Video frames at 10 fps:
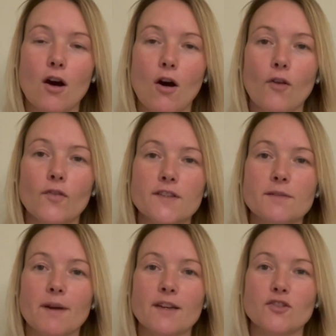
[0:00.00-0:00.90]
on the
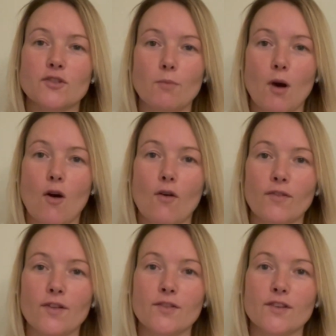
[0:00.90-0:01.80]
spectrum of
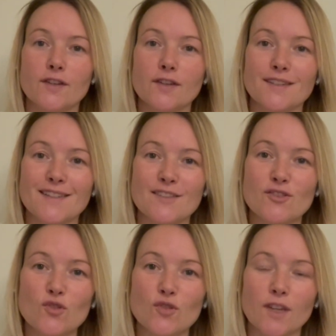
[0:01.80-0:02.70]
the
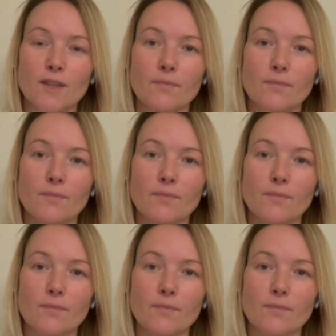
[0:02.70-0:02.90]
disorder.